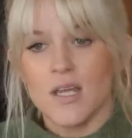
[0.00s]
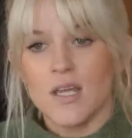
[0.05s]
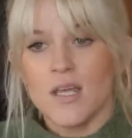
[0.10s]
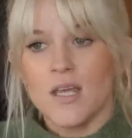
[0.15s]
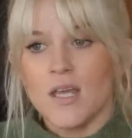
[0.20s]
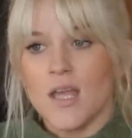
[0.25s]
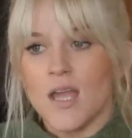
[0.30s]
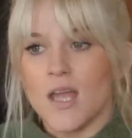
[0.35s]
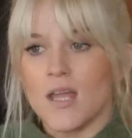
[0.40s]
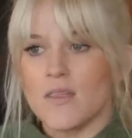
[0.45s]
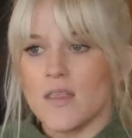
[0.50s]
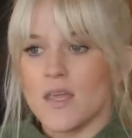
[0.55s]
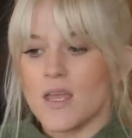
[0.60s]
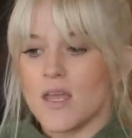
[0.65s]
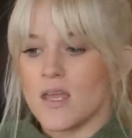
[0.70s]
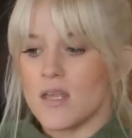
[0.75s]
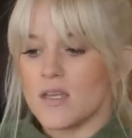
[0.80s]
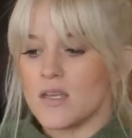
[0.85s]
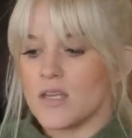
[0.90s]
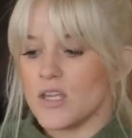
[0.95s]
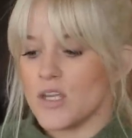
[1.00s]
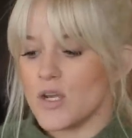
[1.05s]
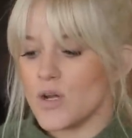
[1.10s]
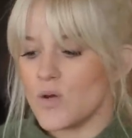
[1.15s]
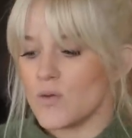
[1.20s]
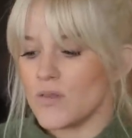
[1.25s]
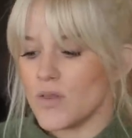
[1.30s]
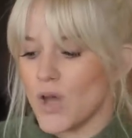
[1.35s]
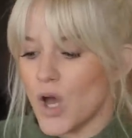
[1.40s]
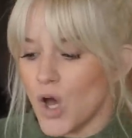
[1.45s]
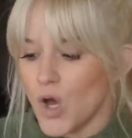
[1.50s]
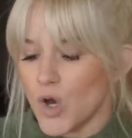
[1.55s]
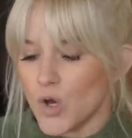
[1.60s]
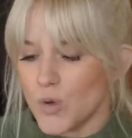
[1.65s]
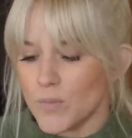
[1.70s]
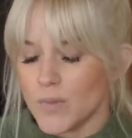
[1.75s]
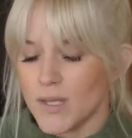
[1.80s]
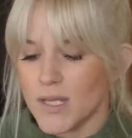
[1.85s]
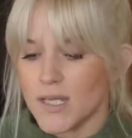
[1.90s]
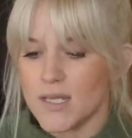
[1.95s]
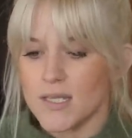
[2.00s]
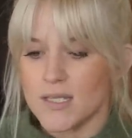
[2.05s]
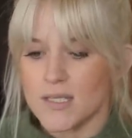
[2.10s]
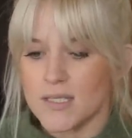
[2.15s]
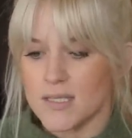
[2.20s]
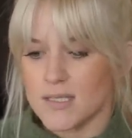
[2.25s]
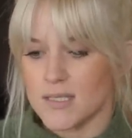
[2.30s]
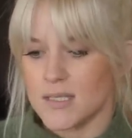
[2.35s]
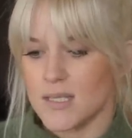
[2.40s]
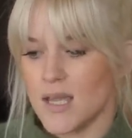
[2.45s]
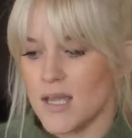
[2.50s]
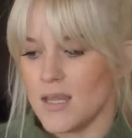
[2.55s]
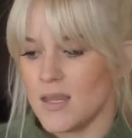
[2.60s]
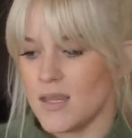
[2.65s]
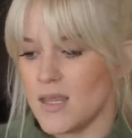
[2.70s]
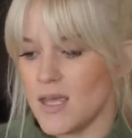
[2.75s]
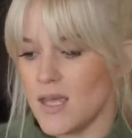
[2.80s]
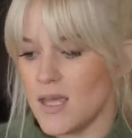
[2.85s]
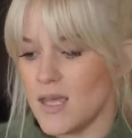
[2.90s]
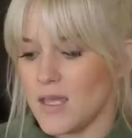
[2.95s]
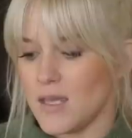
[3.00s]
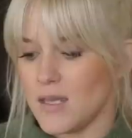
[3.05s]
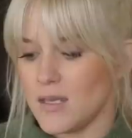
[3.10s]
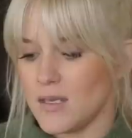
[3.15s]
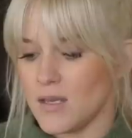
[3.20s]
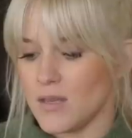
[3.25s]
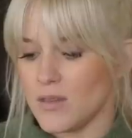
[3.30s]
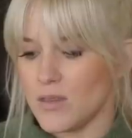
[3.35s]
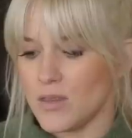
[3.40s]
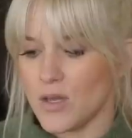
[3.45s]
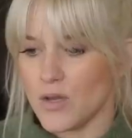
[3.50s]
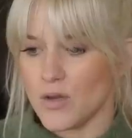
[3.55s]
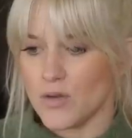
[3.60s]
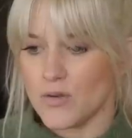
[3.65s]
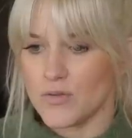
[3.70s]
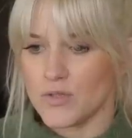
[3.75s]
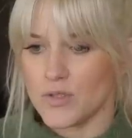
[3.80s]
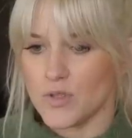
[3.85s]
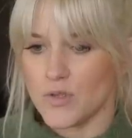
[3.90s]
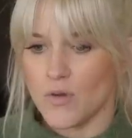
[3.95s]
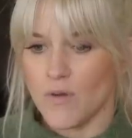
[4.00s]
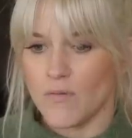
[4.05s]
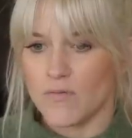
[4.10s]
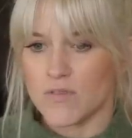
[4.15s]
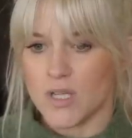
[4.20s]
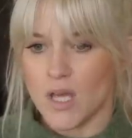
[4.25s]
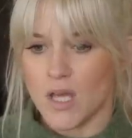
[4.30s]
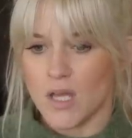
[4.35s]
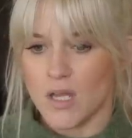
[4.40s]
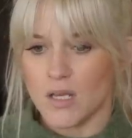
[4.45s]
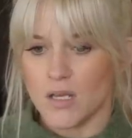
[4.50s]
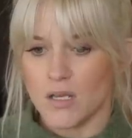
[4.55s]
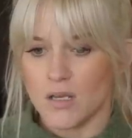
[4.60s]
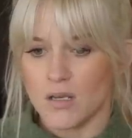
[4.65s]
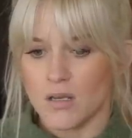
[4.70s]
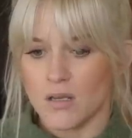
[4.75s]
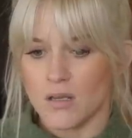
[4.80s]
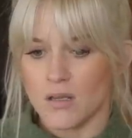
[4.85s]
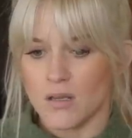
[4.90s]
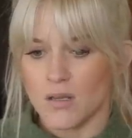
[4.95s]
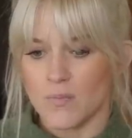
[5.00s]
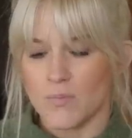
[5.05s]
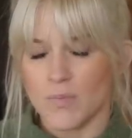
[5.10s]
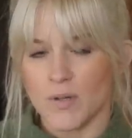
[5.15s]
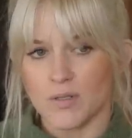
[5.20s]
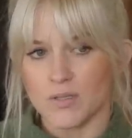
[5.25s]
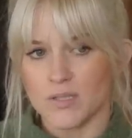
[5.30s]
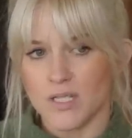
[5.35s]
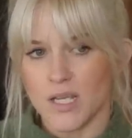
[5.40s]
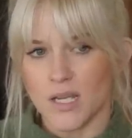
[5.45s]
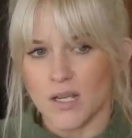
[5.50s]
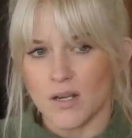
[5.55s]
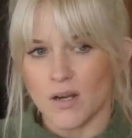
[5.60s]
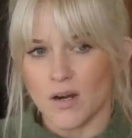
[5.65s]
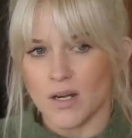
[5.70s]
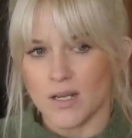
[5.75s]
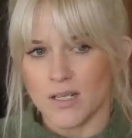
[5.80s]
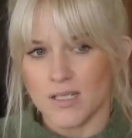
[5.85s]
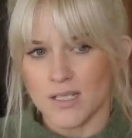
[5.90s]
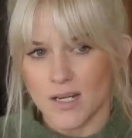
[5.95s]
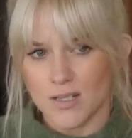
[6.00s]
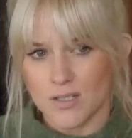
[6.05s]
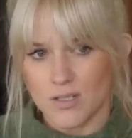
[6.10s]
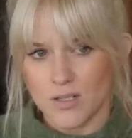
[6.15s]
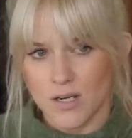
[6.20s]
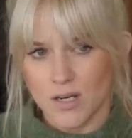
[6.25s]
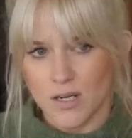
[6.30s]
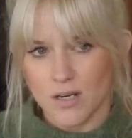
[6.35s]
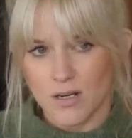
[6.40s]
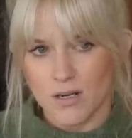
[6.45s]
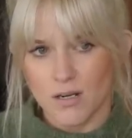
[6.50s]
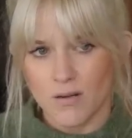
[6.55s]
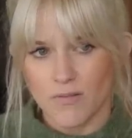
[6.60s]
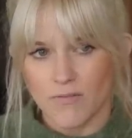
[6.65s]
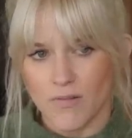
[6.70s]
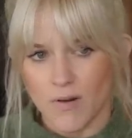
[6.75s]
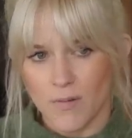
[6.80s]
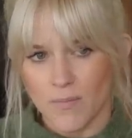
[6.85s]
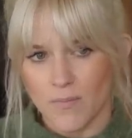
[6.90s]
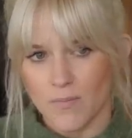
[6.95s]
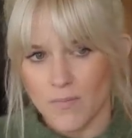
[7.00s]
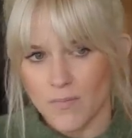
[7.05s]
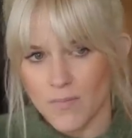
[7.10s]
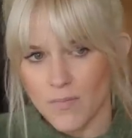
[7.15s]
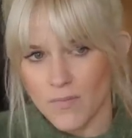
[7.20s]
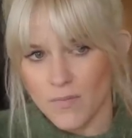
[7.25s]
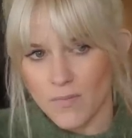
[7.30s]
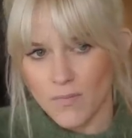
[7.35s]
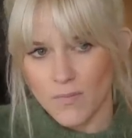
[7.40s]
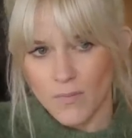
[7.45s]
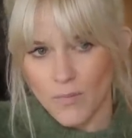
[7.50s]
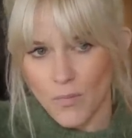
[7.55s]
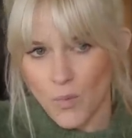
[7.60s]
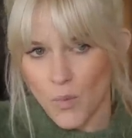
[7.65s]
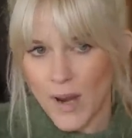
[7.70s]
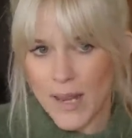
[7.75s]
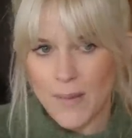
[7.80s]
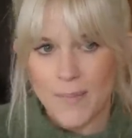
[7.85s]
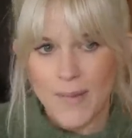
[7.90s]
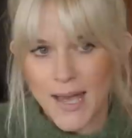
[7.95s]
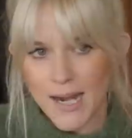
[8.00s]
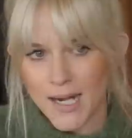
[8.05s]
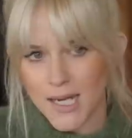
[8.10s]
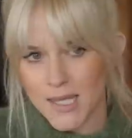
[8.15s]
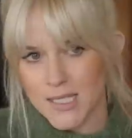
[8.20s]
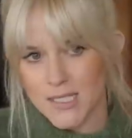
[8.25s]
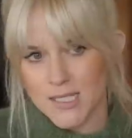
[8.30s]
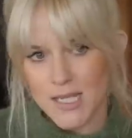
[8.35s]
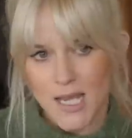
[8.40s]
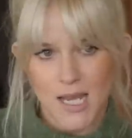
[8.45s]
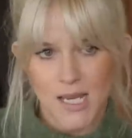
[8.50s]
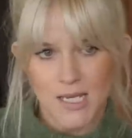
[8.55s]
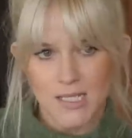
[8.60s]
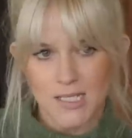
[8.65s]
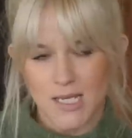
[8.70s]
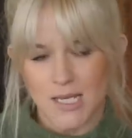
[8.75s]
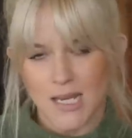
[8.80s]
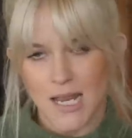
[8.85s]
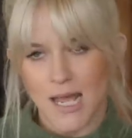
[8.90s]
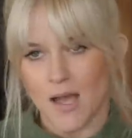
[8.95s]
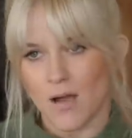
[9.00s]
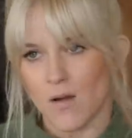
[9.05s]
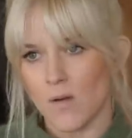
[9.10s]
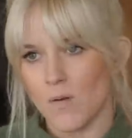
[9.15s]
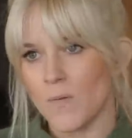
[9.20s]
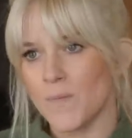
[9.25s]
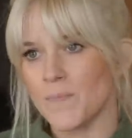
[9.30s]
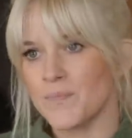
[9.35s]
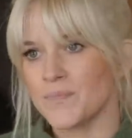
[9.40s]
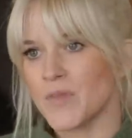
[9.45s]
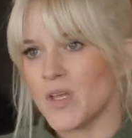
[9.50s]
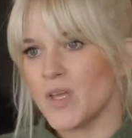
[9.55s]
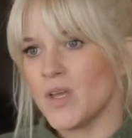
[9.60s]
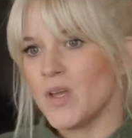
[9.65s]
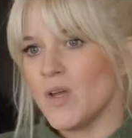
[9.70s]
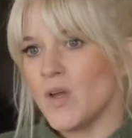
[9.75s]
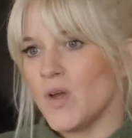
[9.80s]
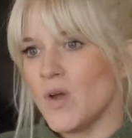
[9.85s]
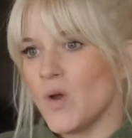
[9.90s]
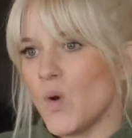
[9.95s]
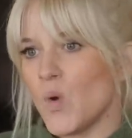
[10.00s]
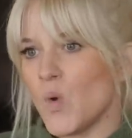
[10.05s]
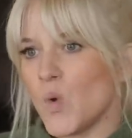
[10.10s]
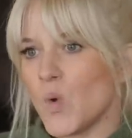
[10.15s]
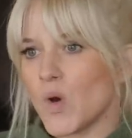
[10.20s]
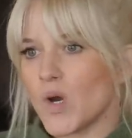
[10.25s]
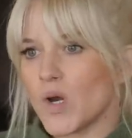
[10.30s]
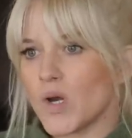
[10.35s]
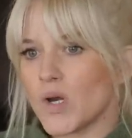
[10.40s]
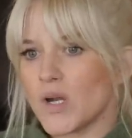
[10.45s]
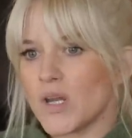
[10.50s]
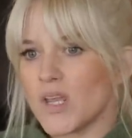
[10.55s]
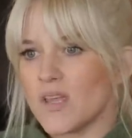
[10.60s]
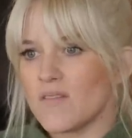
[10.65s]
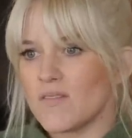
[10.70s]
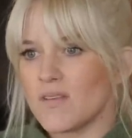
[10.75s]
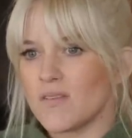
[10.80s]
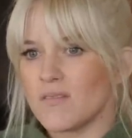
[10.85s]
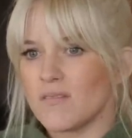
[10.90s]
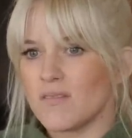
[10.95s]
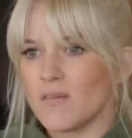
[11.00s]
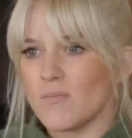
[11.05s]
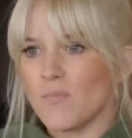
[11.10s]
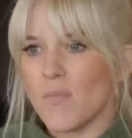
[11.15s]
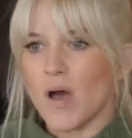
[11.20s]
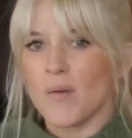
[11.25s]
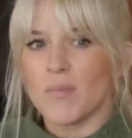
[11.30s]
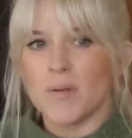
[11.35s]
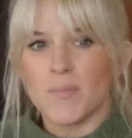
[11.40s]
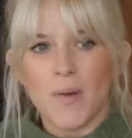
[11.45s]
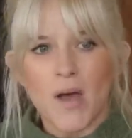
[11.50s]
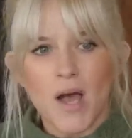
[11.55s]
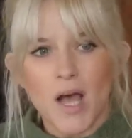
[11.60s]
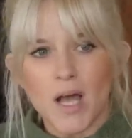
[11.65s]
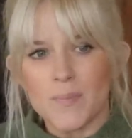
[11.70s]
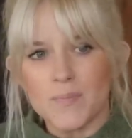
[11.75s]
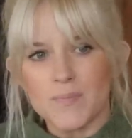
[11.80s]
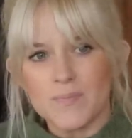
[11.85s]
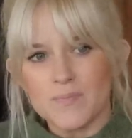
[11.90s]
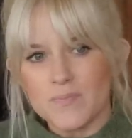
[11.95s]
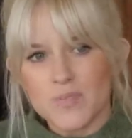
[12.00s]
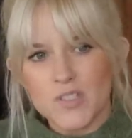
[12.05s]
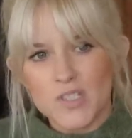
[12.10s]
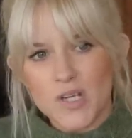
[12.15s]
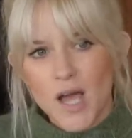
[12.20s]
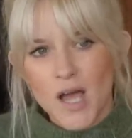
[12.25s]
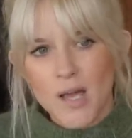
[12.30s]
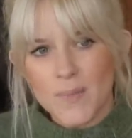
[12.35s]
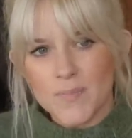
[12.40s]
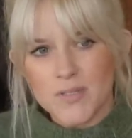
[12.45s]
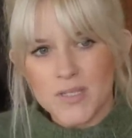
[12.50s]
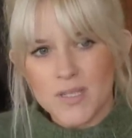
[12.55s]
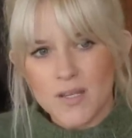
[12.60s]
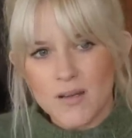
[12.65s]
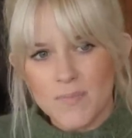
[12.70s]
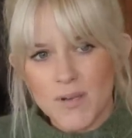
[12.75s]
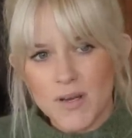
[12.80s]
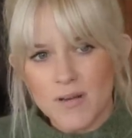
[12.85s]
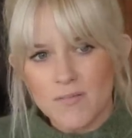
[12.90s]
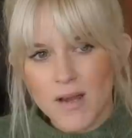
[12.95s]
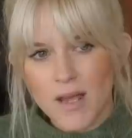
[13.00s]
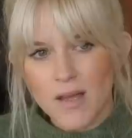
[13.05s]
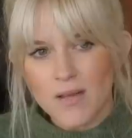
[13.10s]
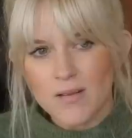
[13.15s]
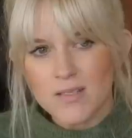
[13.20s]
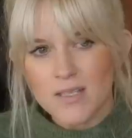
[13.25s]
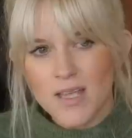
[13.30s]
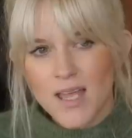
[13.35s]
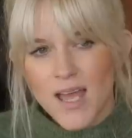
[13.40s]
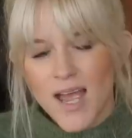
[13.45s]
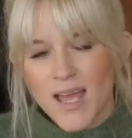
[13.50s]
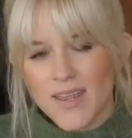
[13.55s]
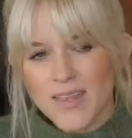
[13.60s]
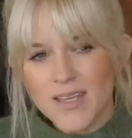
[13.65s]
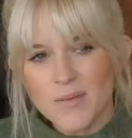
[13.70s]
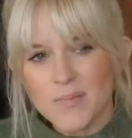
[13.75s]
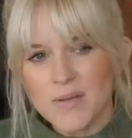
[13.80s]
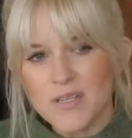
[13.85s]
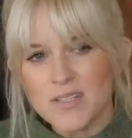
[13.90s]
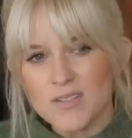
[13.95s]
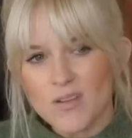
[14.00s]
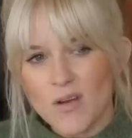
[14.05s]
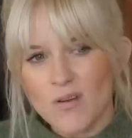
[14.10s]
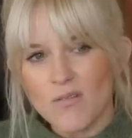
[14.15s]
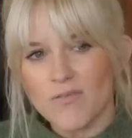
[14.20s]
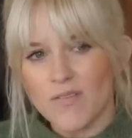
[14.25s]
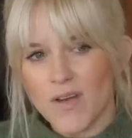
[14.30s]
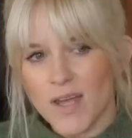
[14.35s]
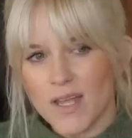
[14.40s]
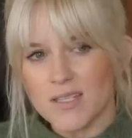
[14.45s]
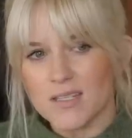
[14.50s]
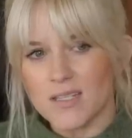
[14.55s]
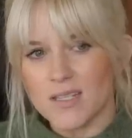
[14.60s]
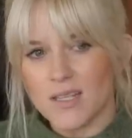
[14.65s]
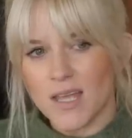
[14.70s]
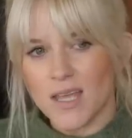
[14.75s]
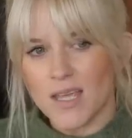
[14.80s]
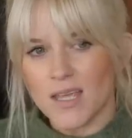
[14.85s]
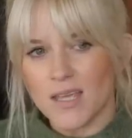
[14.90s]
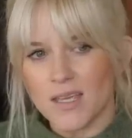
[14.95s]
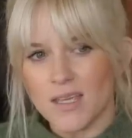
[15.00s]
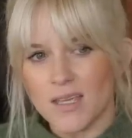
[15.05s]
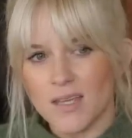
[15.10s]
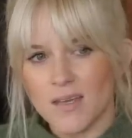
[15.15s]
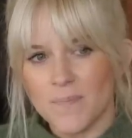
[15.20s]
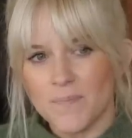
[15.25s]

yeah and then you know the homeless and then mm-hmm. those who have done the building and architecture here from way back in the day to now or even the mom and pop shops that have been around i think it'd be so fun to like